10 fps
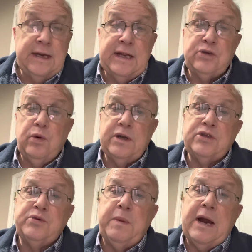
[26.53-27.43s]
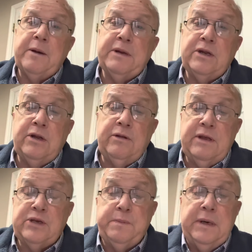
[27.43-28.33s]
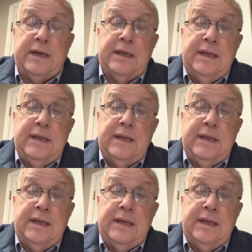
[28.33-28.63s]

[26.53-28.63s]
and that's what inspired me to do this. But